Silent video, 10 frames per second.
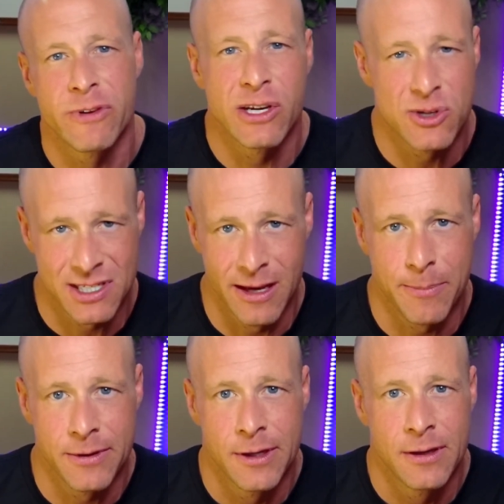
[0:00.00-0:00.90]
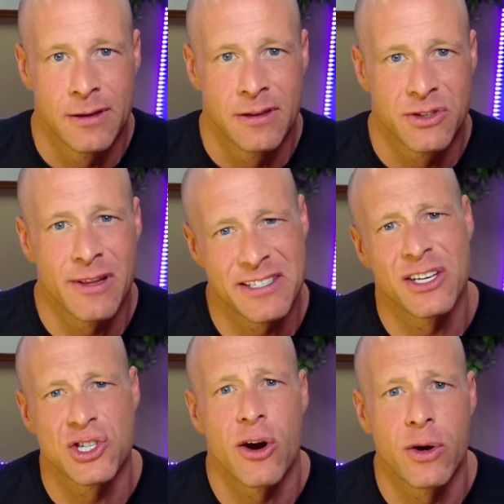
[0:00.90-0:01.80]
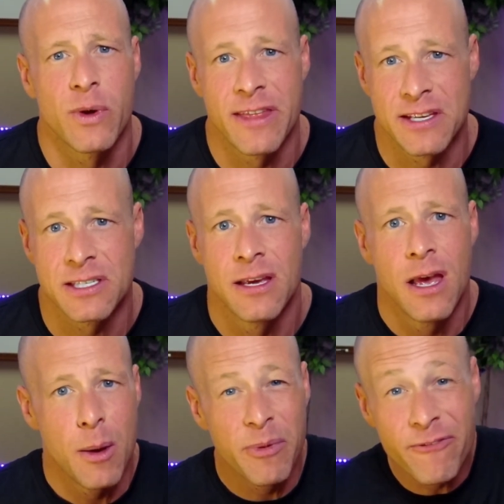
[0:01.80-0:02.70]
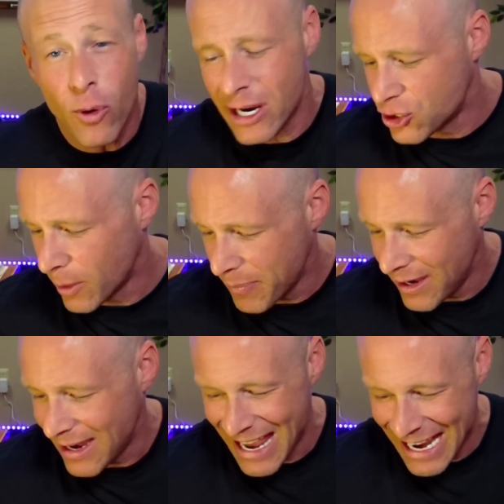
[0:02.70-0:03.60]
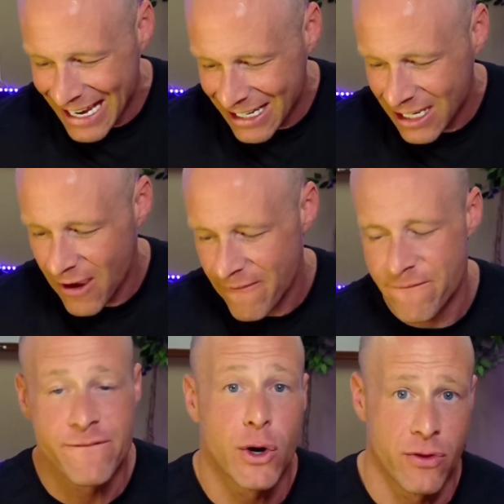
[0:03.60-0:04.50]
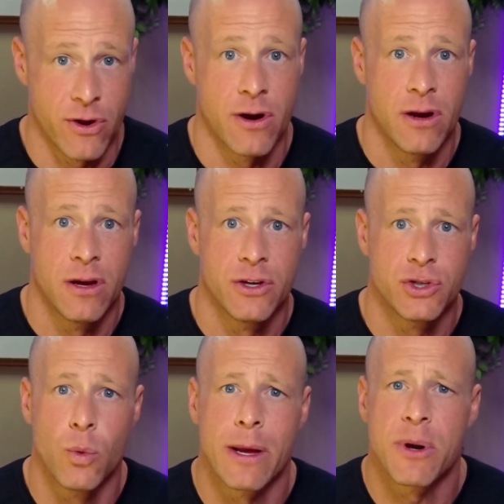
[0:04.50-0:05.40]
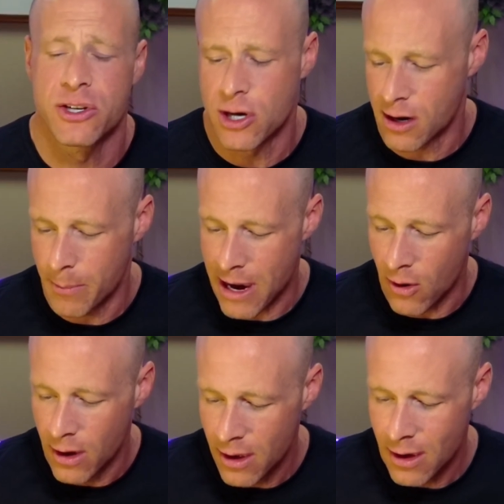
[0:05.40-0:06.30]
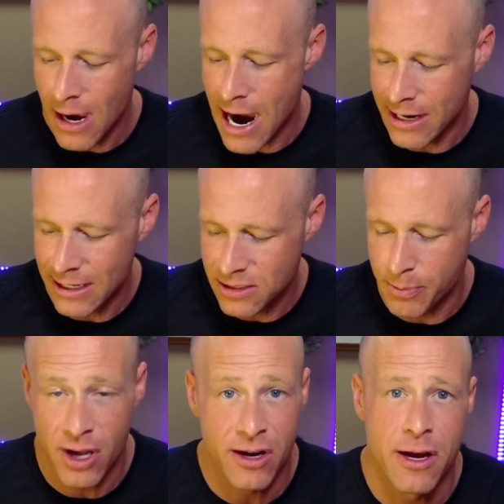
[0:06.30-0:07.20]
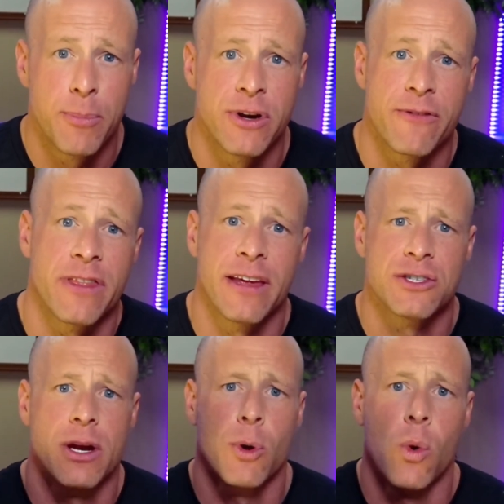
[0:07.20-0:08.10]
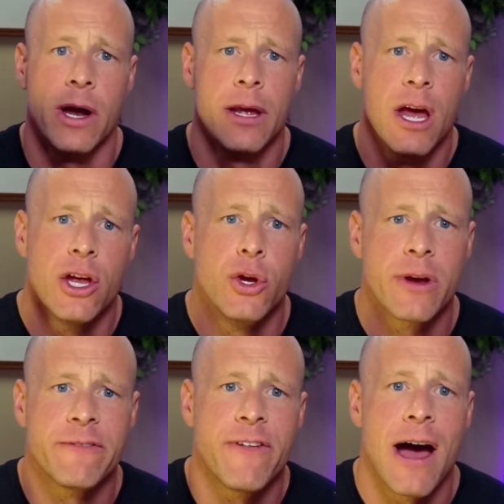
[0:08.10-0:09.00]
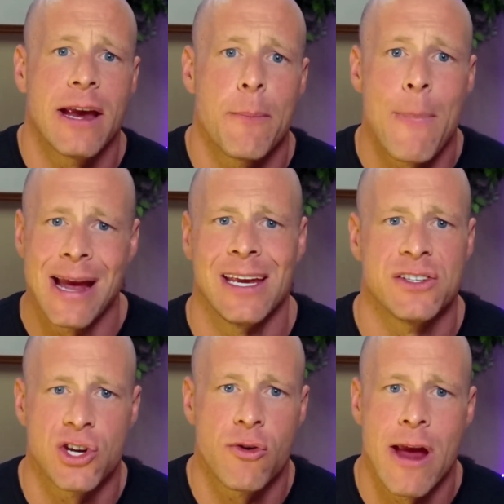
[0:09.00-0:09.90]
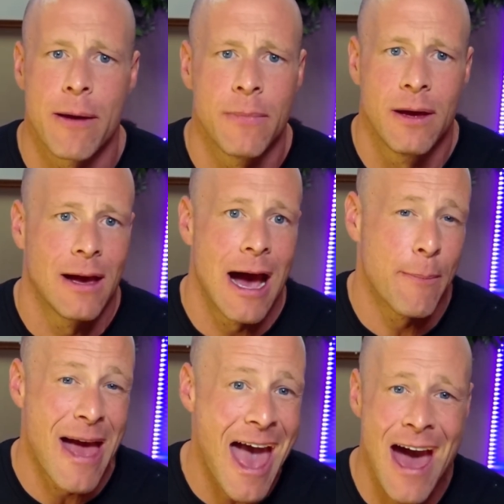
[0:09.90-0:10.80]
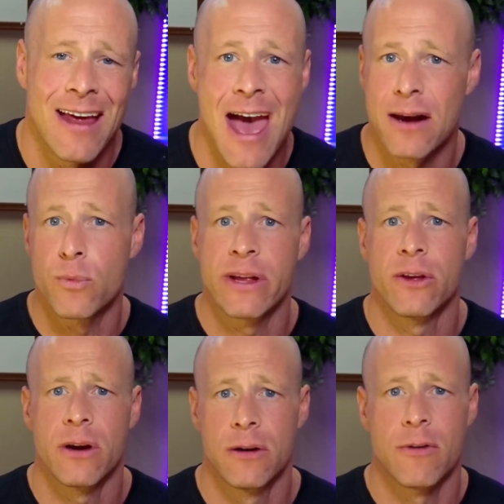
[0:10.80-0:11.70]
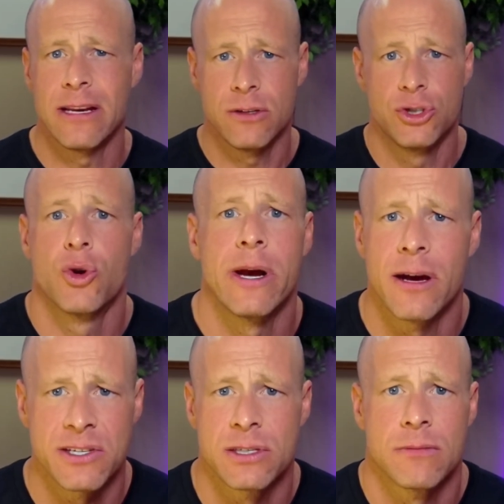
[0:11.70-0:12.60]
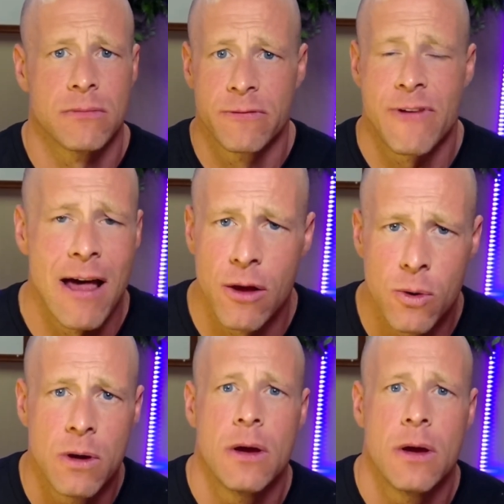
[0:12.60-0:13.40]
your sleep. So let's get started with this. Before I jump in any further to what I'm going to talk about, I need to plug a couple different things. Number one, you can find my Instagram. I'm at Adam Ringler, right? Join us, follow.